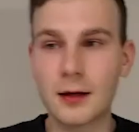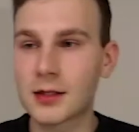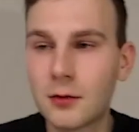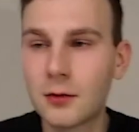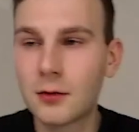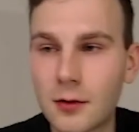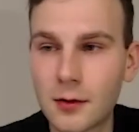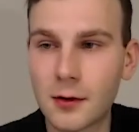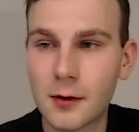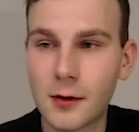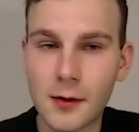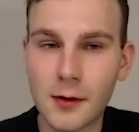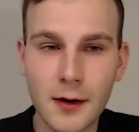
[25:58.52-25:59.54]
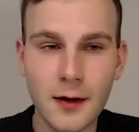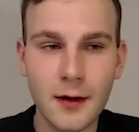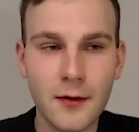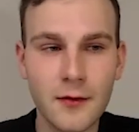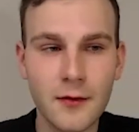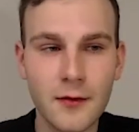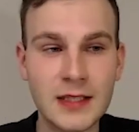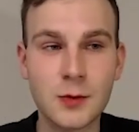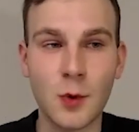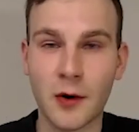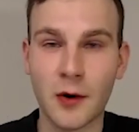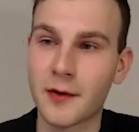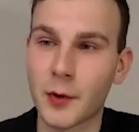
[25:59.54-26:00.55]
So that's
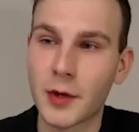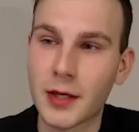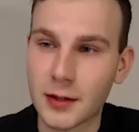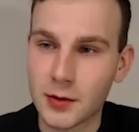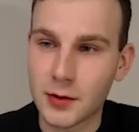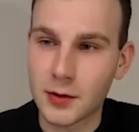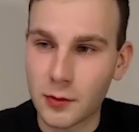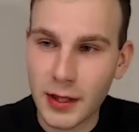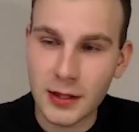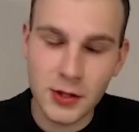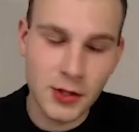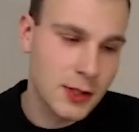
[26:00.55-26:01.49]
one thing we can do. We